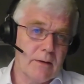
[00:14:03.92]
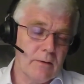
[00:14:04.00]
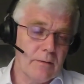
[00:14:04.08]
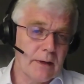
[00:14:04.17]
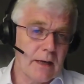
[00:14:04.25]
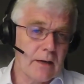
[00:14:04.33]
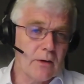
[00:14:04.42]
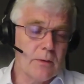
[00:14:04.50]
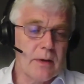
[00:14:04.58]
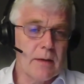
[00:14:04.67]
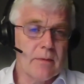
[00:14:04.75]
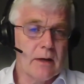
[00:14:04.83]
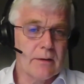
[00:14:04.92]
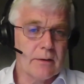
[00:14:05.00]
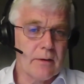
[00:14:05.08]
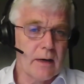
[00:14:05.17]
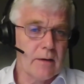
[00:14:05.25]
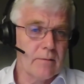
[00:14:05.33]
that, if we can get good people on
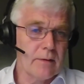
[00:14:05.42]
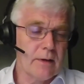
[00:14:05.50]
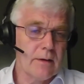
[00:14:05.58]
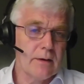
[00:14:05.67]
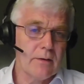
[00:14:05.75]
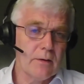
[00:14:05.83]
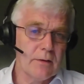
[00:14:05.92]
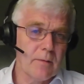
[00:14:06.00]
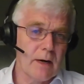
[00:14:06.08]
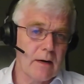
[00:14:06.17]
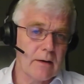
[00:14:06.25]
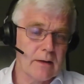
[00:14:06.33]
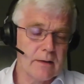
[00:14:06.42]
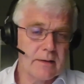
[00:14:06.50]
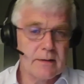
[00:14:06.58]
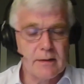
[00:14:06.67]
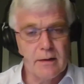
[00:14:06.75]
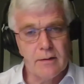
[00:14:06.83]
the ground that know the
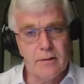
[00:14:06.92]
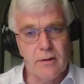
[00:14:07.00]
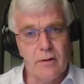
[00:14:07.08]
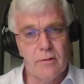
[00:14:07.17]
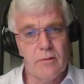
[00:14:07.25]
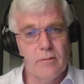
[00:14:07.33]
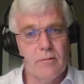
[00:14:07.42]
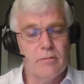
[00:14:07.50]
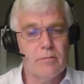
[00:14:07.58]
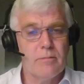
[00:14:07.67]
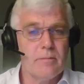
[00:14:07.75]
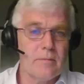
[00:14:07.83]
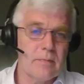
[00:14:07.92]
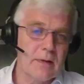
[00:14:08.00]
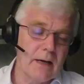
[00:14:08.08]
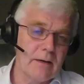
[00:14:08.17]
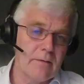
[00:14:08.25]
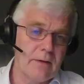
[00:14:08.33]
markets, know
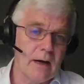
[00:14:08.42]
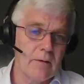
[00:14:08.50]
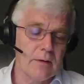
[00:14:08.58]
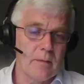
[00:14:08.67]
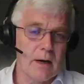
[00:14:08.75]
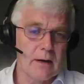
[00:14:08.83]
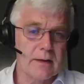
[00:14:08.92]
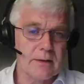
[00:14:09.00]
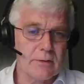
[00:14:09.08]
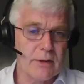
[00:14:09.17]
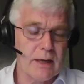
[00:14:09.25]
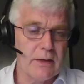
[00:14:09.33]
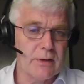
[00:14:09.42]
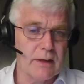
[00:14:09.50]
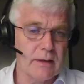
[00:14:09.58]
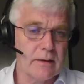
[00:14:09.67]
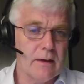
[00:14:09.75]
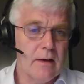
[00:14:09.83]
kind of how the markets are
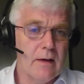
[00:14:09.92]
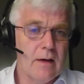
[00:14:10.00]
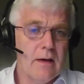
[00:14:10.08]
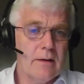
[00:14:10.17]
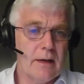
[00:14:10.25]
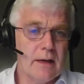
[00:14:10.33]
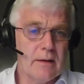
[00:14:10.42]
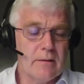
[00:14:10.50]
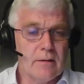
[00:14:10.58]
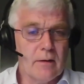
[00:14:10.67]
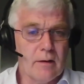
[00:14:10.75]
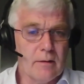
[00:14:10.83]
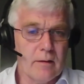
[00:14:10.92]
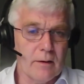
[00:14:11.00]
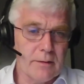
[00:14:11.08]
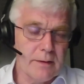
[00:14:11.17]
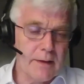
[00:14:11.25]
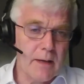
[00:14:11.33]
changing, then
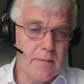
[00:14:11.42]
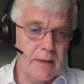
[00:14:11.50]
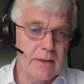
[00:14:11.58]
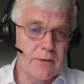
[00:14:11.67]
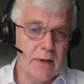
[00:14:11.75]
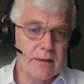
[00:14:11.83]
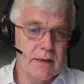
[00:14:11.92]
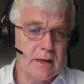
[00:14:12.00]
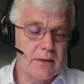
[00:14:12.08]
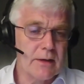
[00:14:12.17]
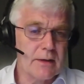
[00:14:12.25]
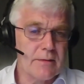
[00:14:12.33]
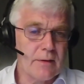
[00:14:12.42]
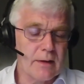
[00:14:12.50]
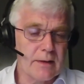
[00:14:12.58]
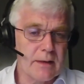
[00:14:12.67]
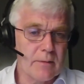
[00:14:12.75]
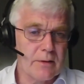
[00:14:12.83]
other than that piece of translation, it's
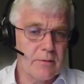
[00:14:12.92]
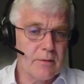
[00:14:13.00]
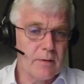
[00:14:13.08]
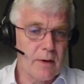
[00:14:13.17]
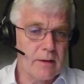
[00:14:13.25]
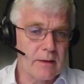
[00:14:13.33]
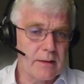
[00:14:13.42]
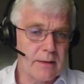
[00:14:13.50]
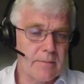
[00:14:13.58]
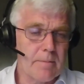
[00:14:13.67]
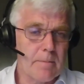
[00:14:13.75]
fairly similar to other markets.